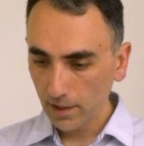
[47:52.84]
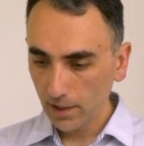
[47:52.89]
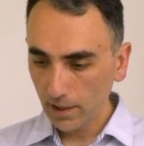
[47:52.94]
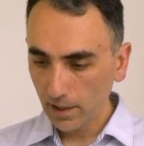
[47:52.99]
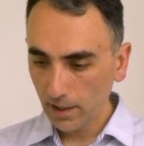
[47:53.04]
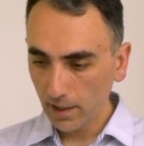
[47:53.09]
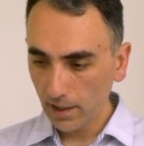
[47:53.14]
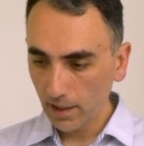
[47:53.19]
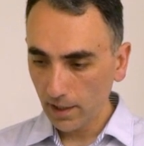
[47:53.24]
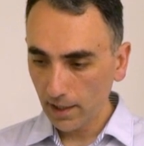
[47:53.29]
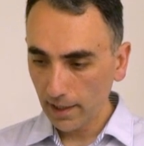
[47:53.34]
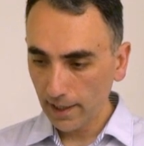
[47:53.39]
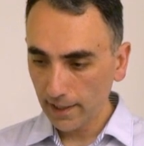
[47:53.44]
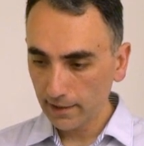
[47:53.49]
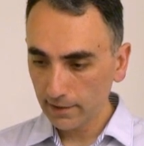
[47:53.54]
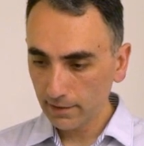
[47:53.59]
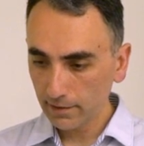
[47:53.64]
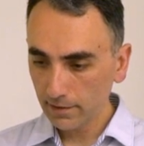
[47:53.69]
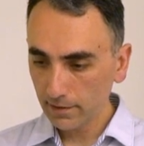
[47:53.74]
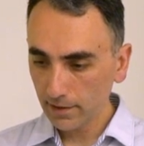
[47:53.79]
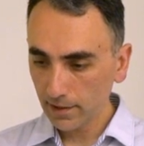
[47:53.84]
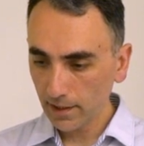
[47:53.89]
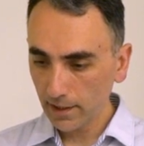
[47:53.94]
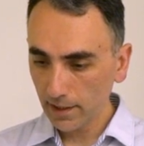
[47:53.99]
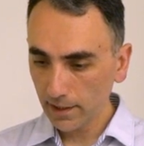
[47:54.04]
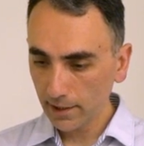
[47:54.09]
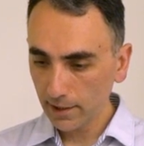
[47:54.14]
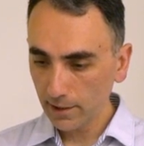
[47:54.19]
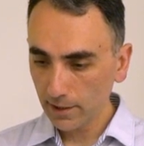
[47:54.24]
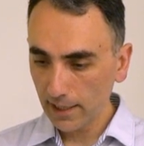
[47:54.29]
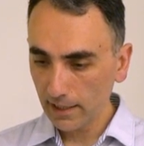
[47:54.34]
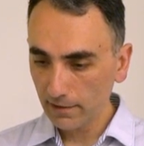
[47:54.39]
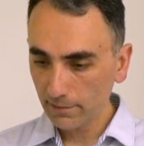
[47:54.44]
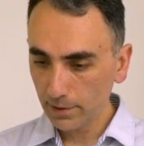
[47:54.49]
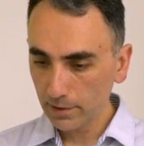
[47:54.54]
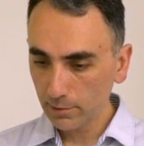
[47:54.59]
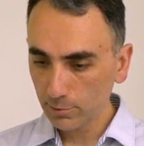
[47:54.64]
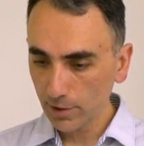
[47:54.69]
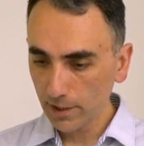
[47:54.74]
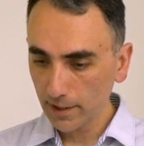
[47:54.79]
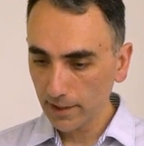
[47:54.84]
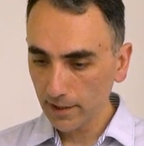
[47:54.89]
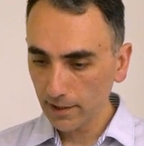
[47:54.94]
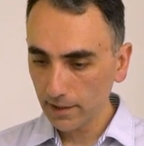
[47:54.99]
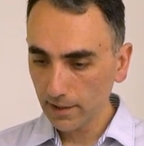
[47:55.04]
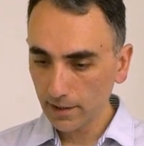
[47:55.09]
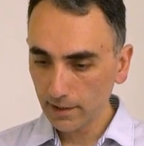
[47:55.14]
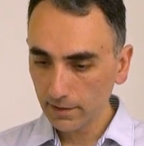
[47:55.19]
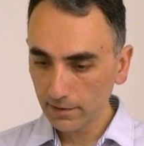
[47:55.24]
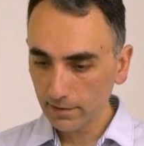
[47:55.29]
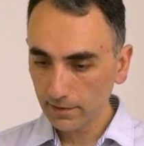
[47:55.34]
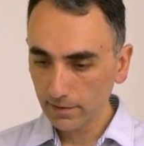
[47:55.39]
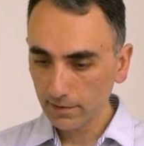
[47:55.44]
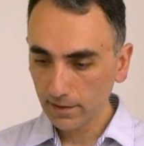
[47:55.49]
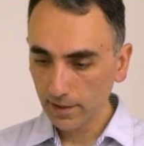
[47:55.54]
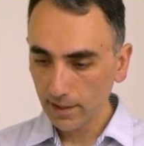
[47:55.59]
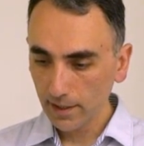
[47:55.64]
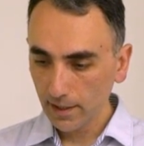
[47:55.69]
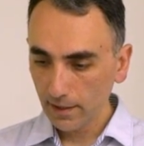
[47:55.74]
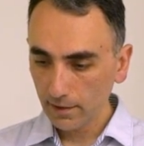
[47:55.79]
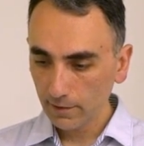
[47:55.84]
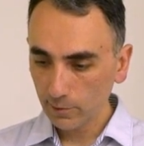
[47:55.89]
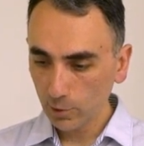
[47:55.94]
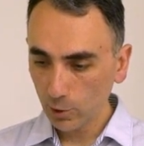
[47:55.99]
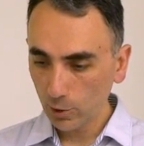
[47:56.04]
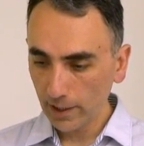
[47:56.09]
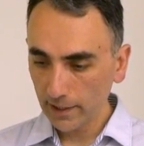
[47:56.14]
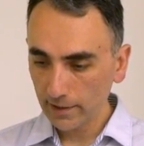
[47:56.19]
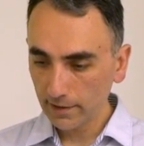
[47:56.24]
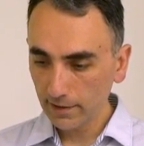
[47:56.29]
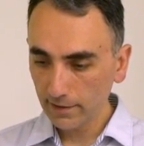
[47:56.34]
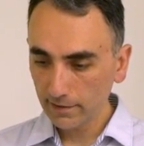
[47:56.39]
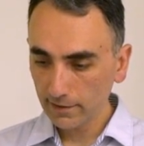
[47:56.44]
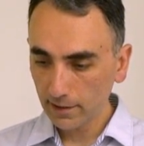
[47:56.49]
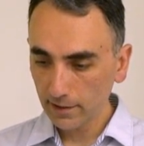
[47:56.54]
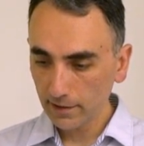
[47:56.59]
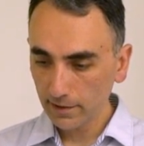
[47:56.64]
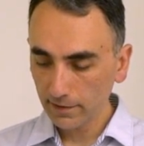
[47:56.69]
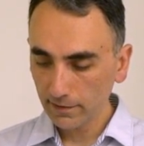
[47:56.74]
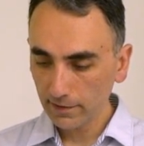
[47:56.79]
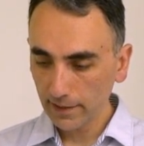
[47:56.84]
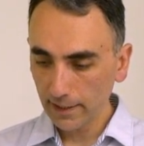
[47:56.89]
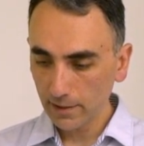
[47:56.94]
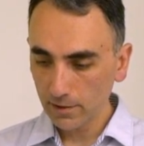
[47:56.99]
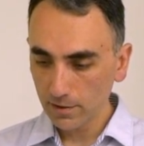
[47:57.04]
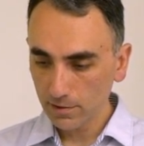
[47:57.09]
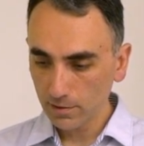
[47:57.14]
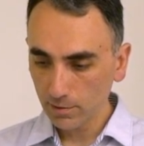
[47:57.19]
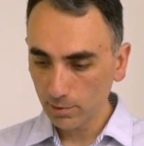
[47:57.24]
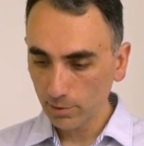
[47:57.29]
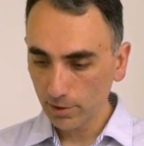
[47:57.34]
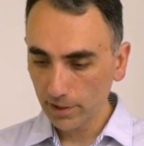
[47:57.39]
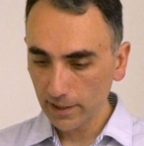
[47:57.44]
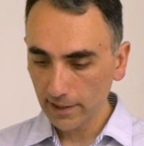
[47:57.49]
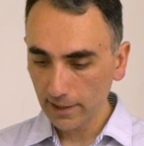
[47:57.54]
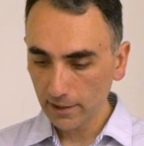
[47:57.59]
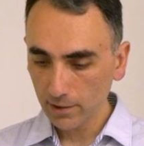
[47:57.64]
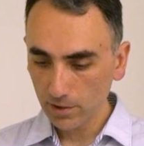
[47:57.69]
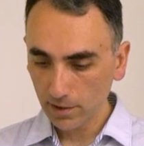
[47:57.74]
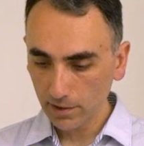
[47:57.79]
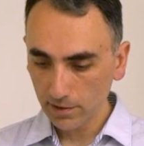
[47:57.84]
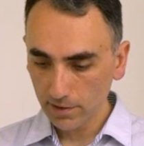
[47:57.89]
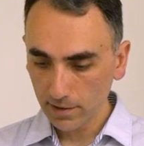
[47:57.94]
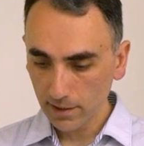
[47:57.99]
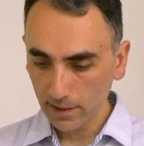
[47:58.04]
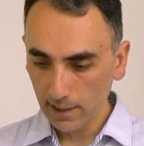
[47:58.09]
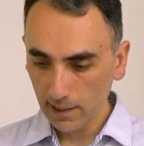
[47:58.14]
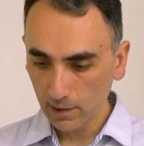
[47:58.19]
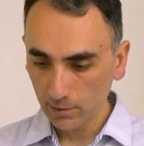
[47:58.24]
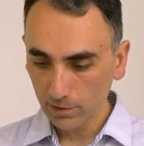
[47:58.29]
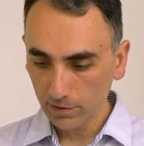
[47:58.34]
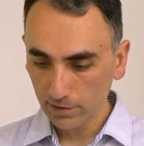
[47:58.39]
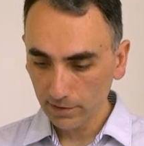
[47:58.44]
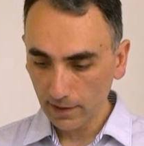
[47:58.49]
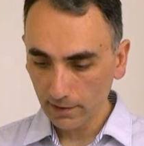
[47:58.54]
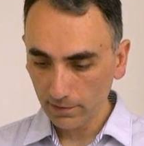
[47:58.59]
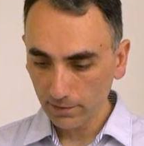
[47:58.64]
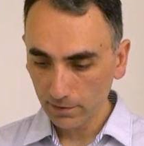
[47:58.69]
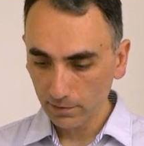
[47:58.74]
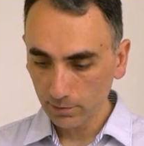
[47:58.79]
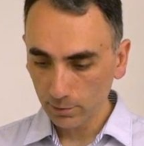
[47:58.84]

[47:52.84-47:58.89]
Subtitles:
here I have been running it. So, and these are the stages. So you can actually see how the stuff is